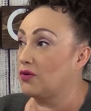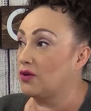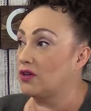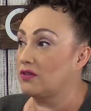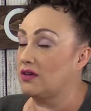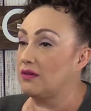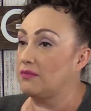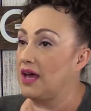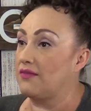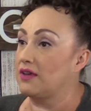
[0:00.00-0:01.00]
who are
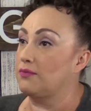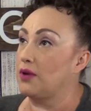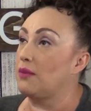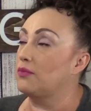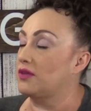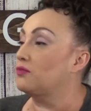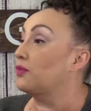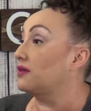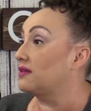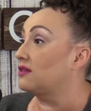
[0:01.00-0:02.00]
um, having problems
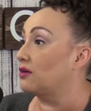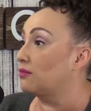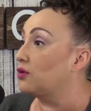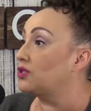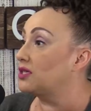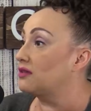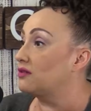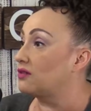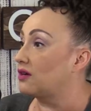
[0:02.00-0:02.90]
expressing their emotions,